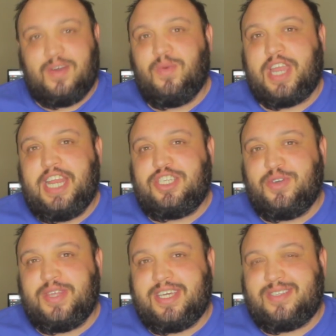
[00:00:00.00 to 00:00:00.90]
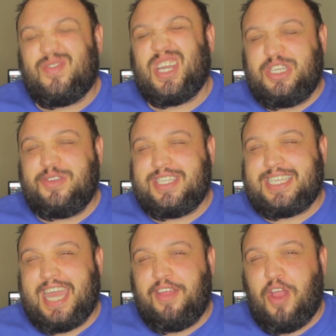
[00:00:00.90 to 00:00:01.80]
We're gonna do this. We're gonna do this
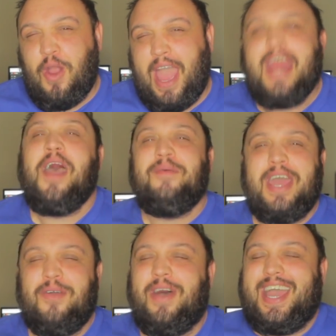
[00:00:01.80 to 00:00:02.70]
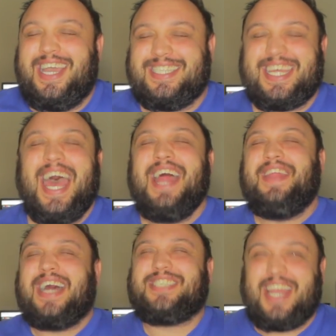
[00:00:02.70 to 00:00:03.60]
together, all right? Anyways,
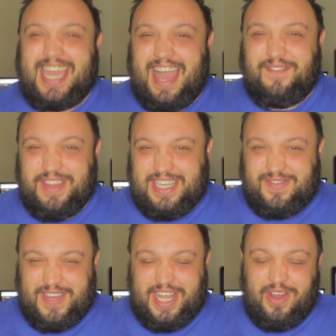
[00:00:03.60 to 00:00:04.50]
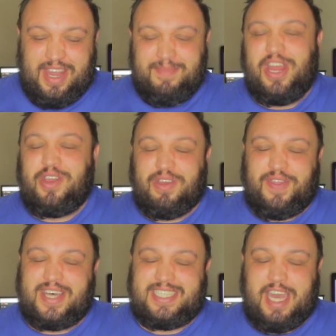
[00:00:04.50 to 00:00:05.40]
that's all I got for this video. Let me know your
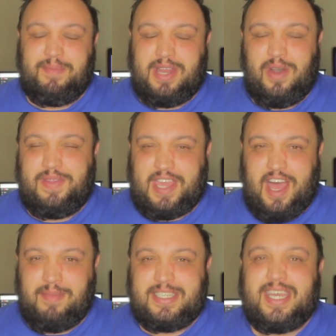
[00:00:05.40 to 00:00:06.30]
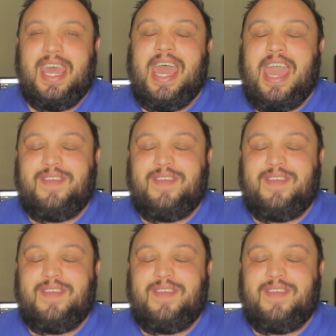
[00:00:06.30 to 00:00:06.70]
thoughts down below in the comments. If